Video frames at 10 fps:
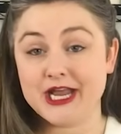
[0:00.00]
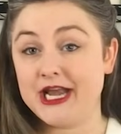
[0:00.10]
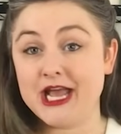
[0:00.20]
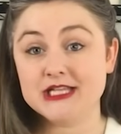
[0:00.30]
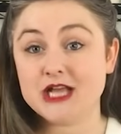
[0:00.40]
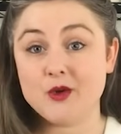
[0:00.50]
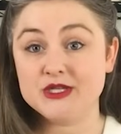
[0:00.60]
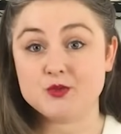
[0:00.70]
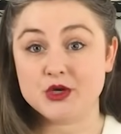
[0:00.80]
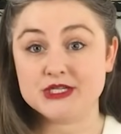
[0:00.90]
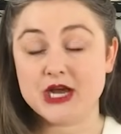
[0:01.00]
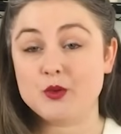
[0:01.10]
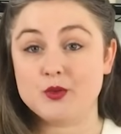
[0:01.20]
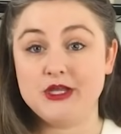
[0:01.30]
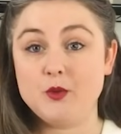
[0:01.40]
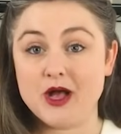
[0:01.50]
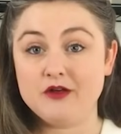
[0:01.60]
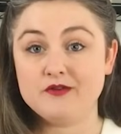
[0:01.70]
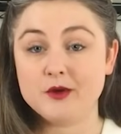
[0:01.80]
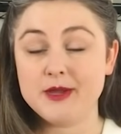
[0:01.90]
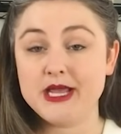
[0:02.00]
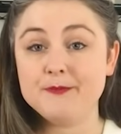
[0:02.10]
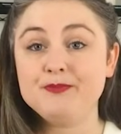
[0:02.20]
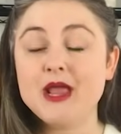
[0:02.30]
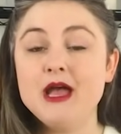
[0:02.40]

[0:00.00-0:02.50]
and it has always worked out really well for me.